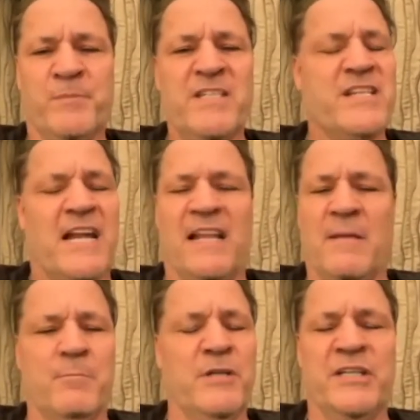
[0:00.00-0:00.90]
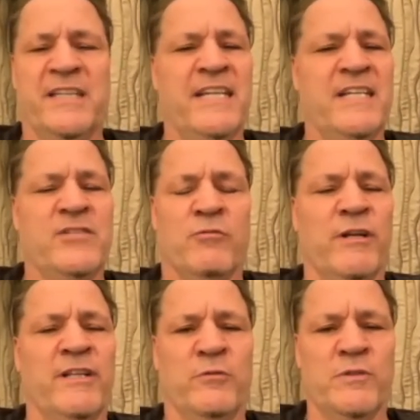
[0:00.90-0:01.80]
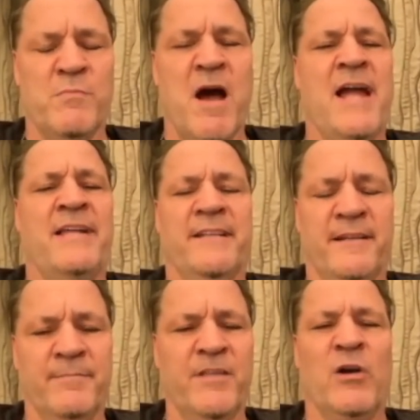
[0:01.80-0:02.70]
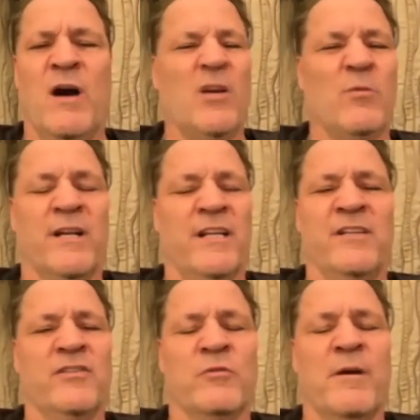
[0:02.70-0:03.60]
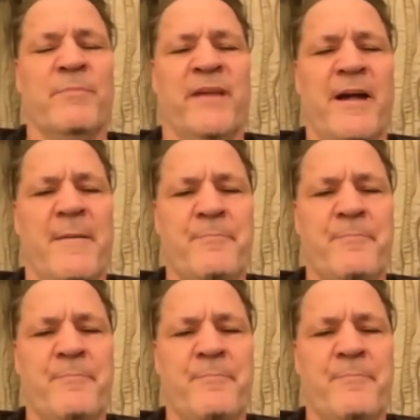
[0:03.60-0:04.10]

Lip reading: got a lot of million things running through his mind, and I don't want to interrupt that.